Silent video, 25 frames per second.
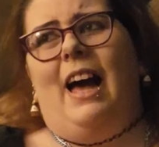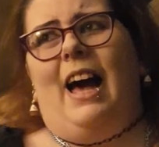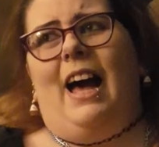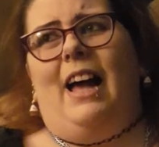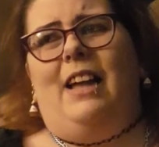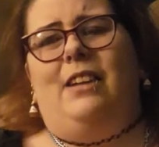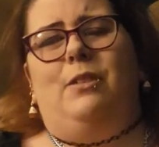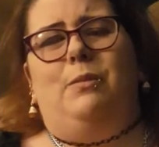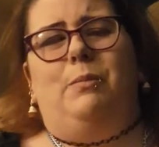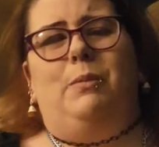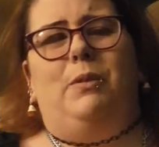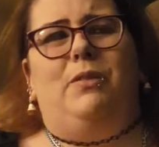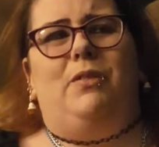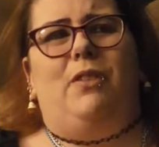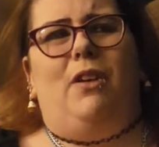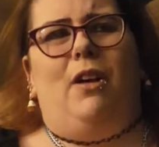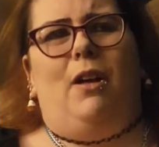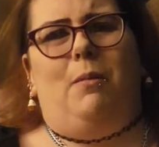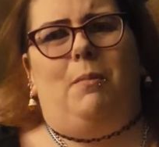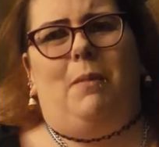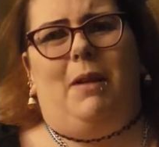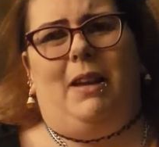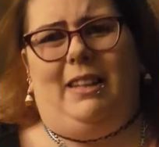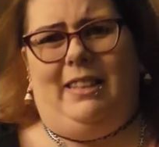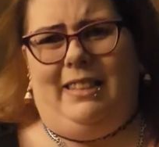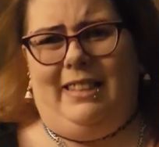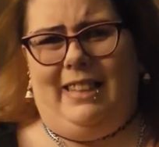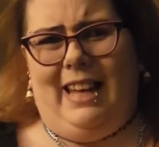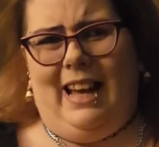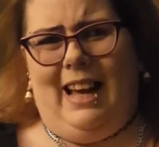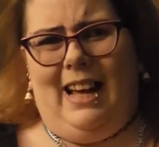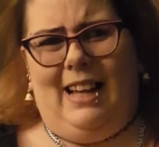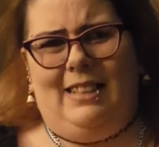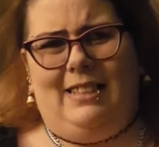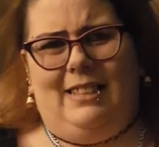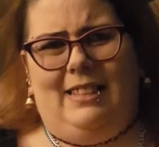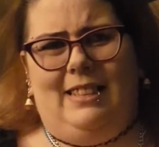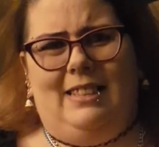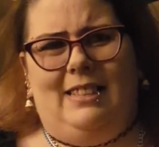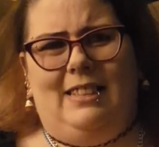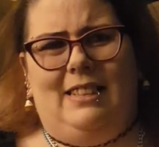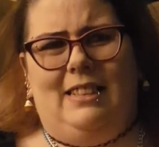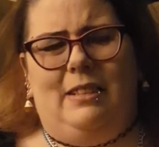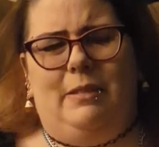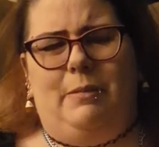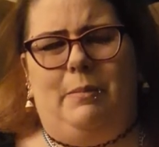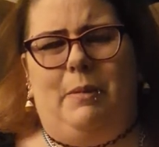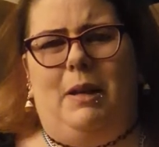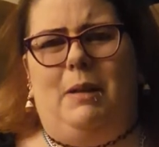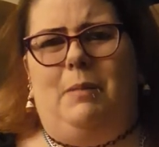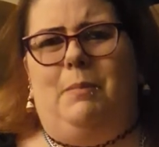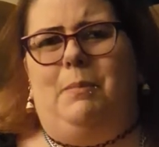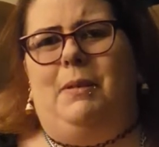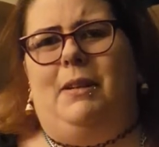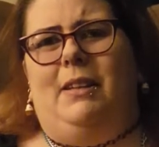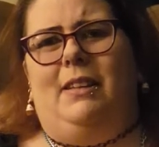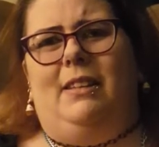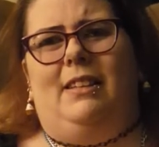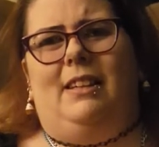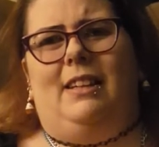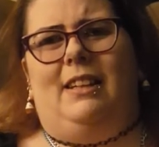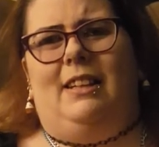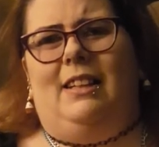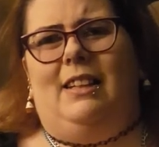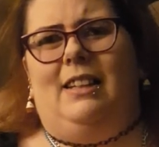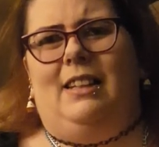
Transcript: had to move all my classes into my building,